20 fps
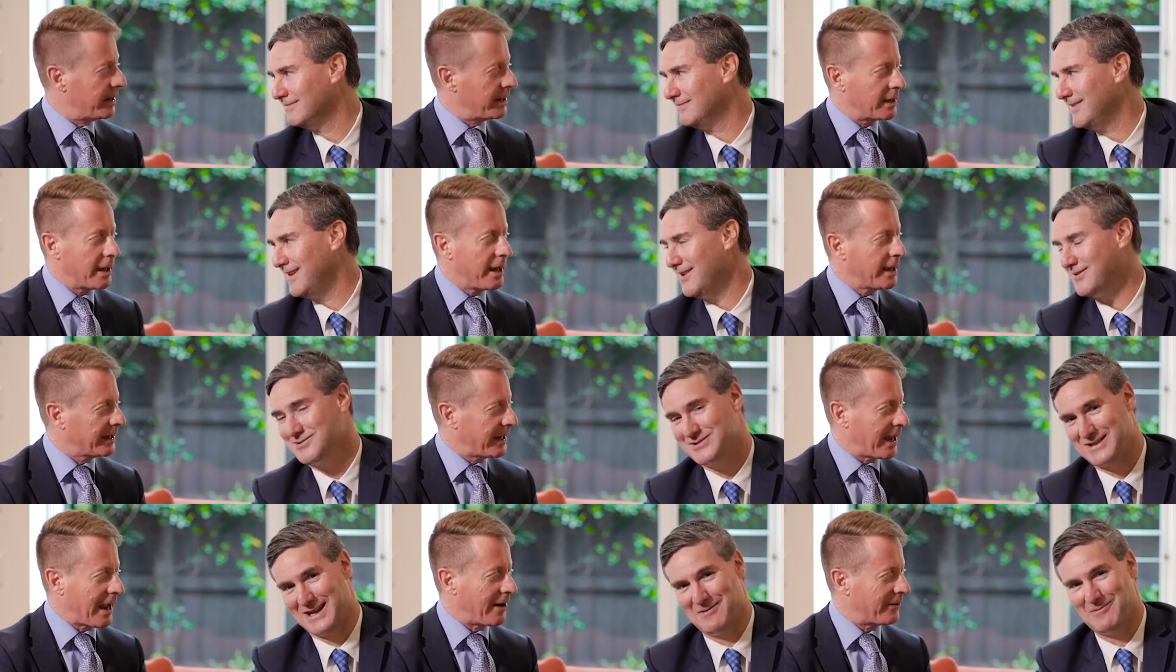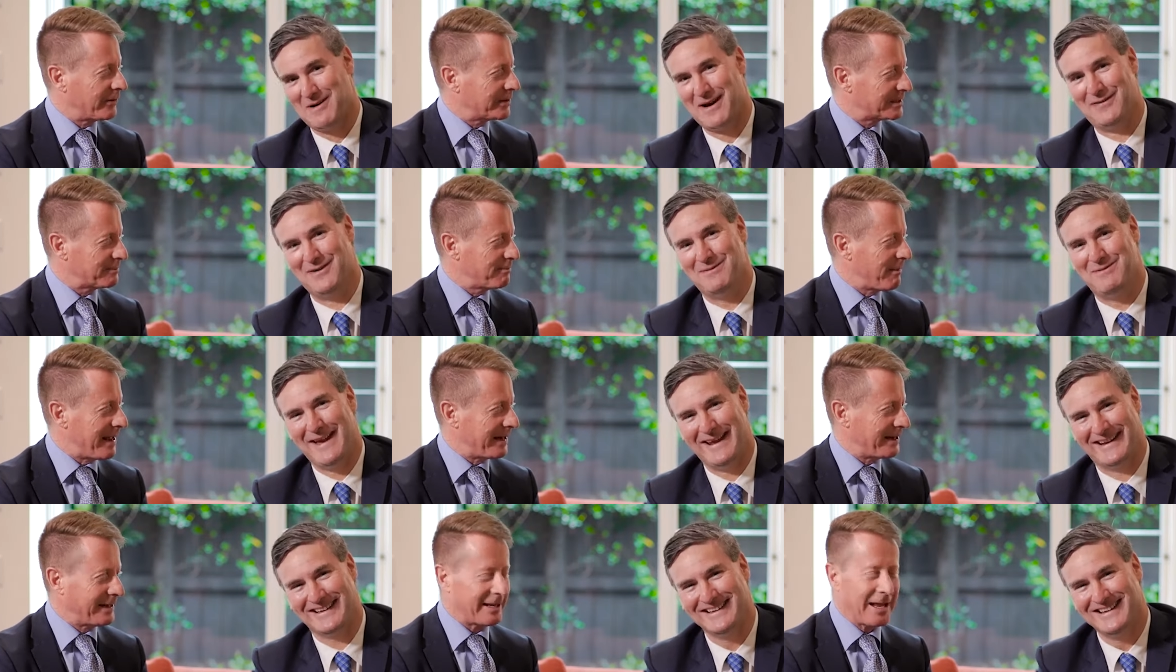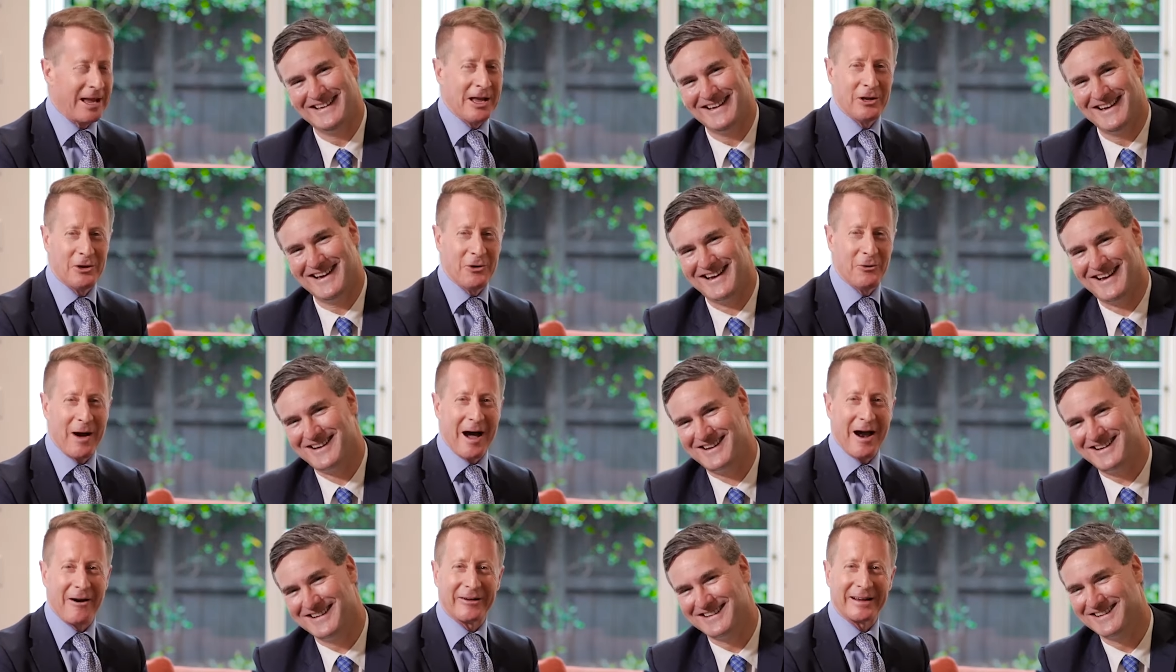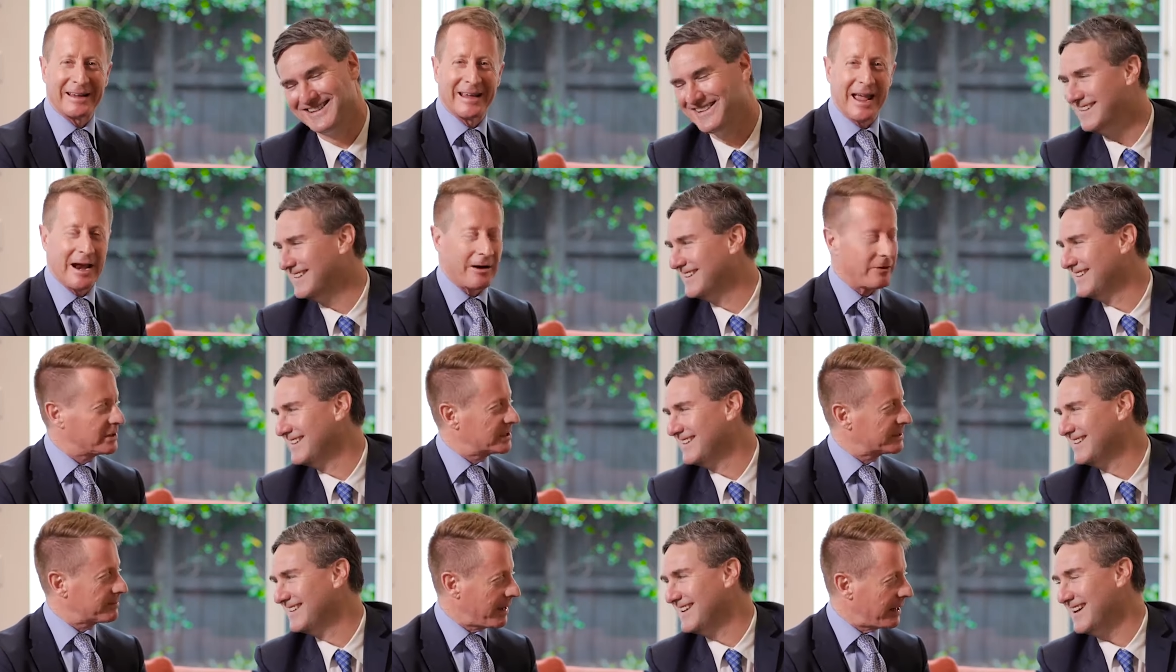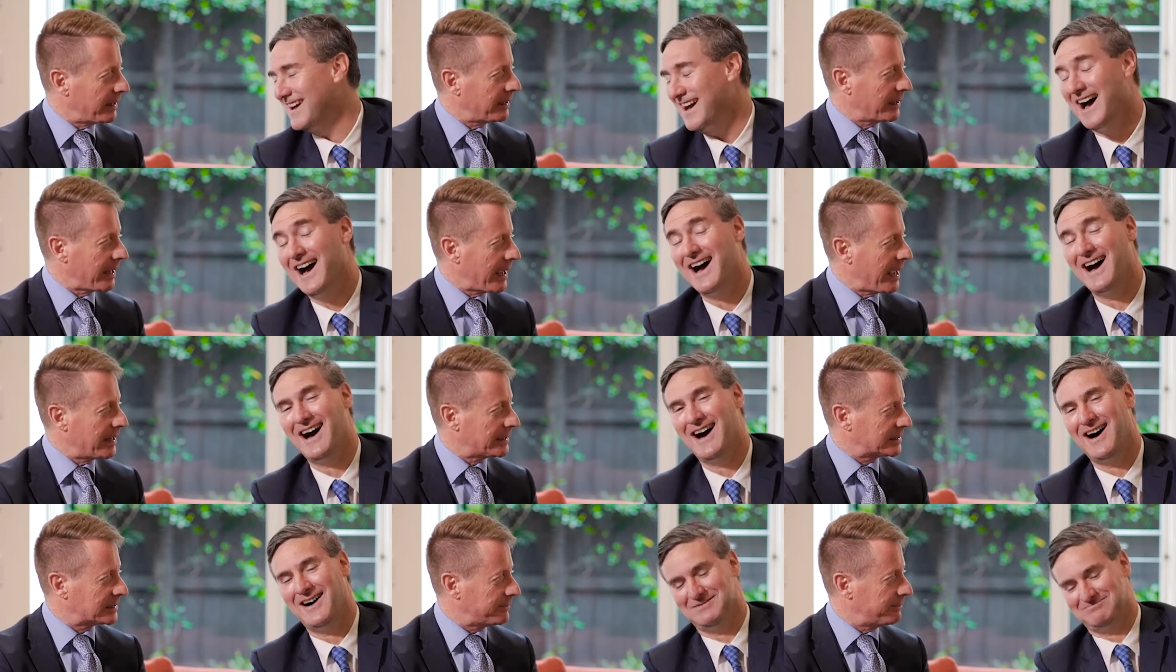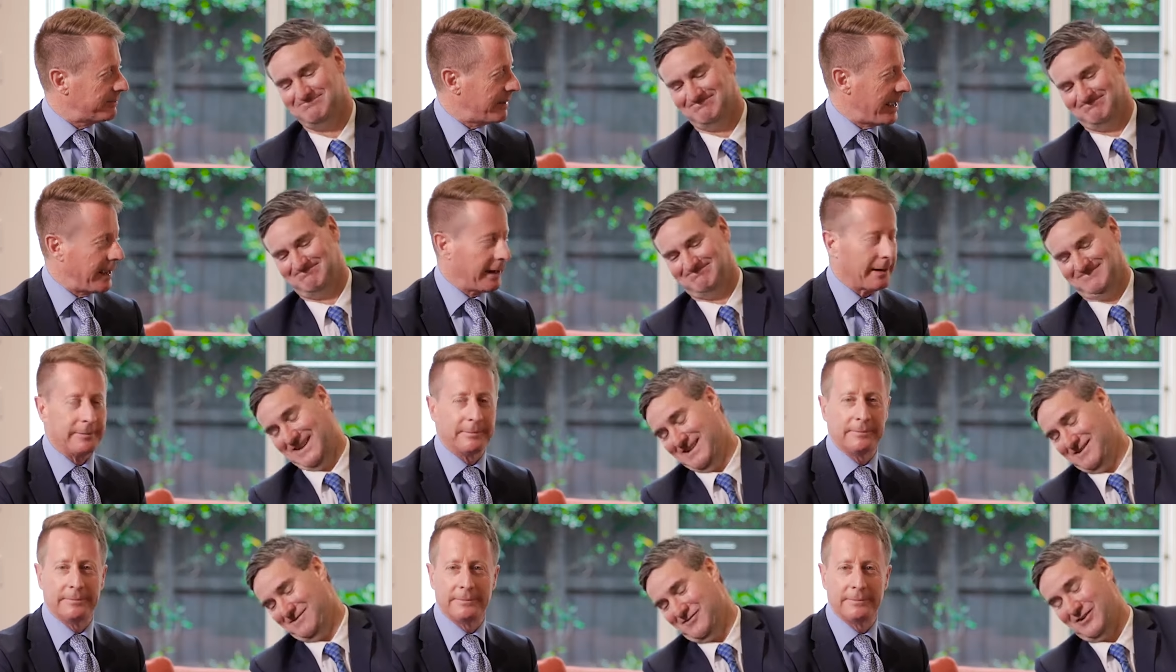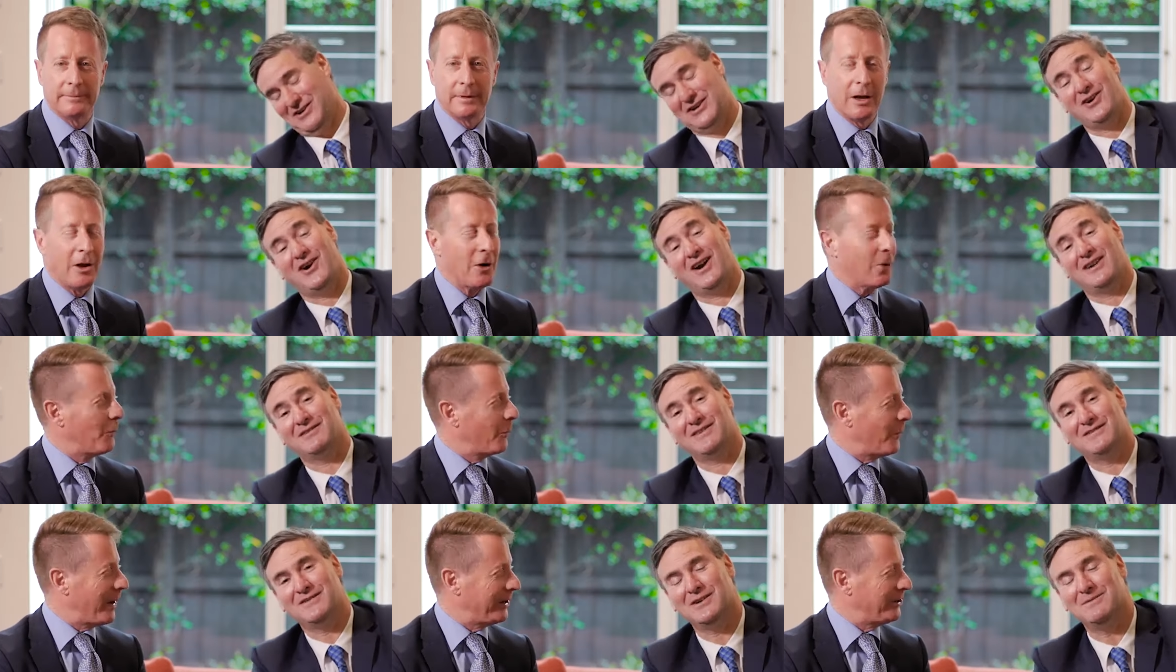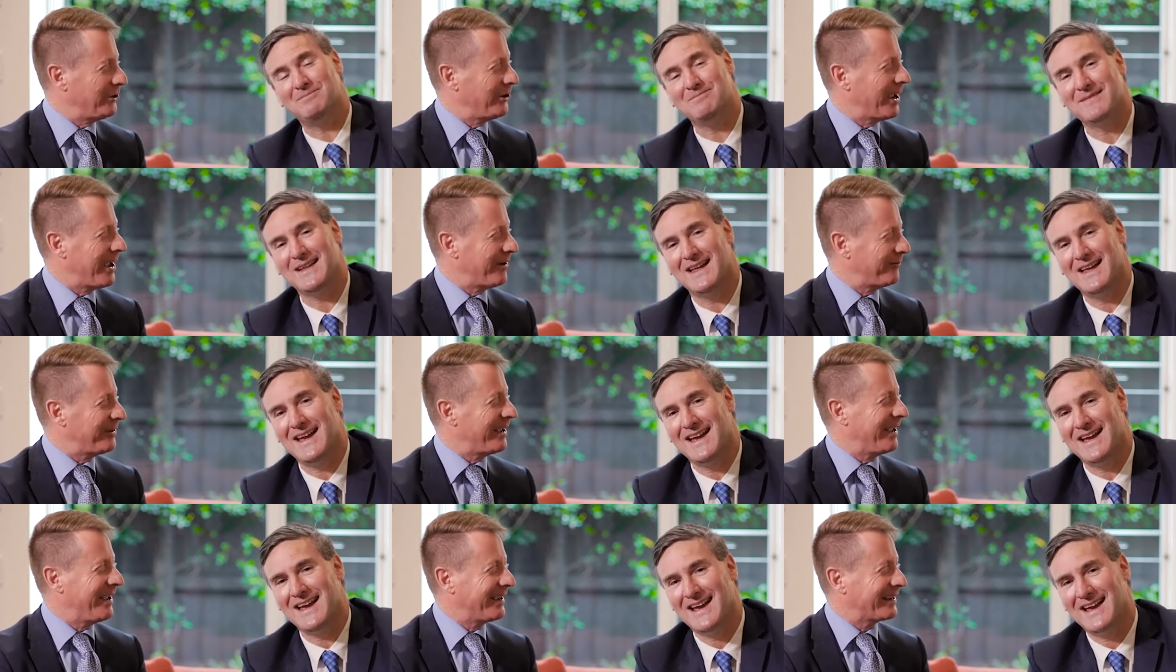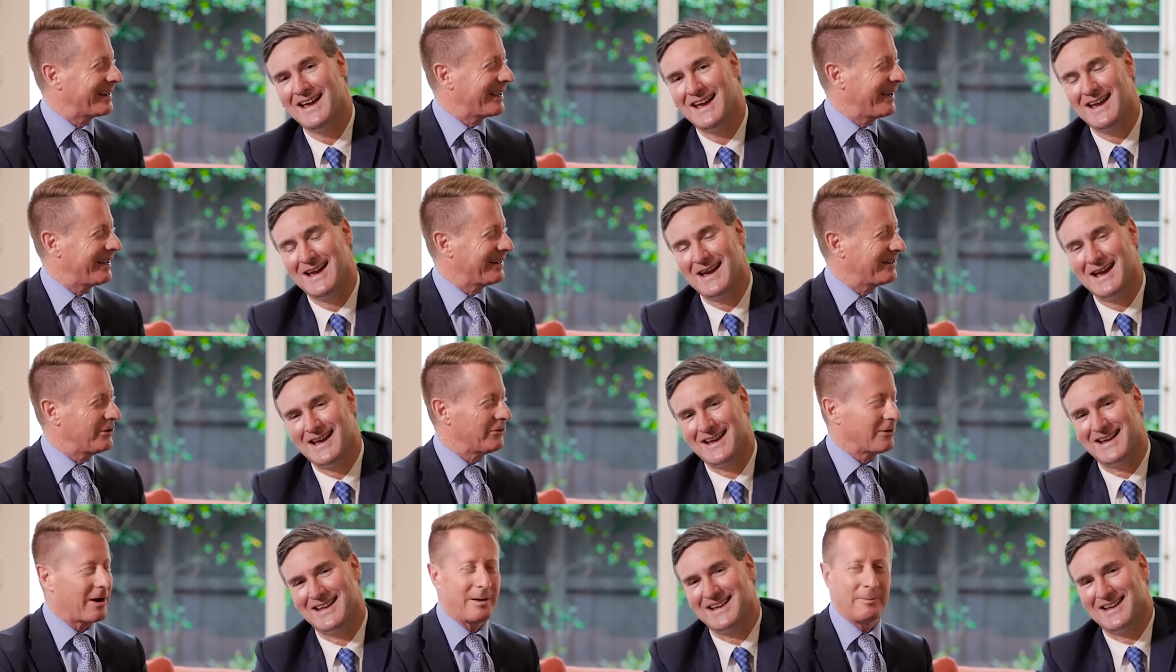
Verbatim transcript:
Speaker 1: a I'll charismatic. You oh. are a charismatic, oh, handsome man. Well, very kind of you. When you have your hair cut and your